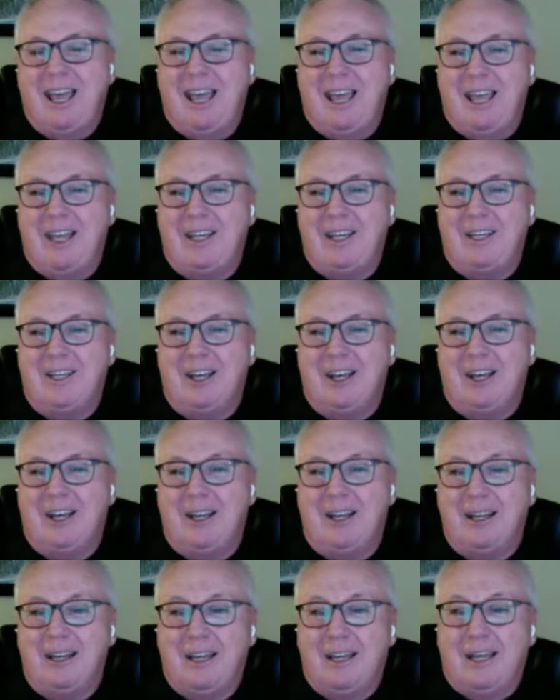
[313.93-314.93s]
And
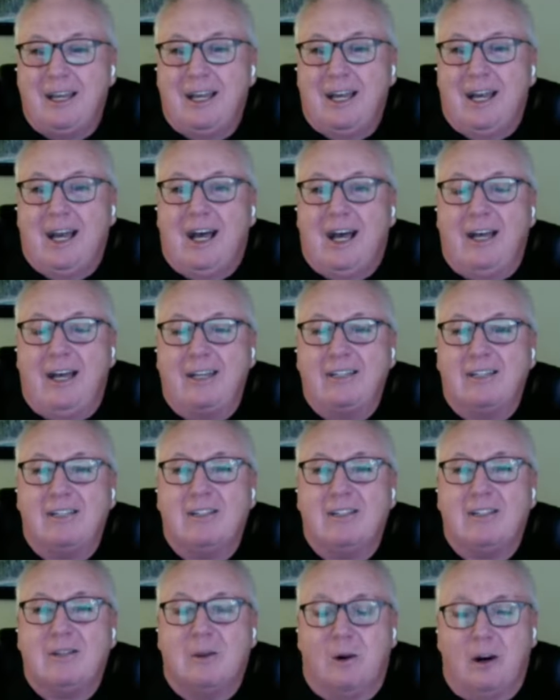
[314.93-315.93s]
I
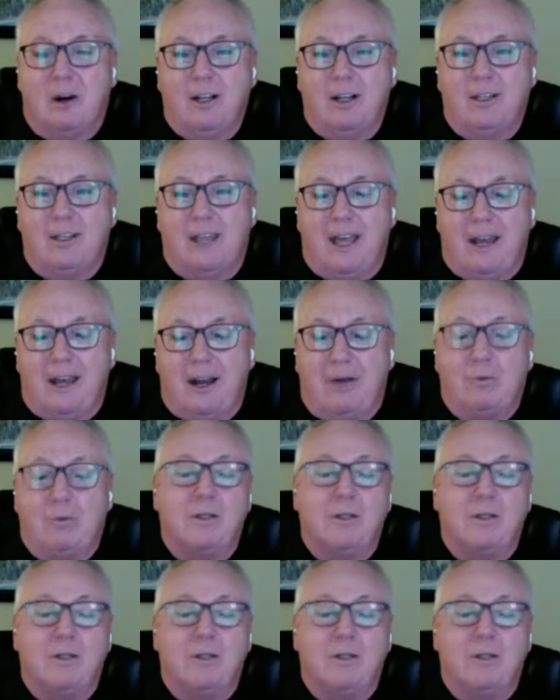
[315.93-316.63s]
started that.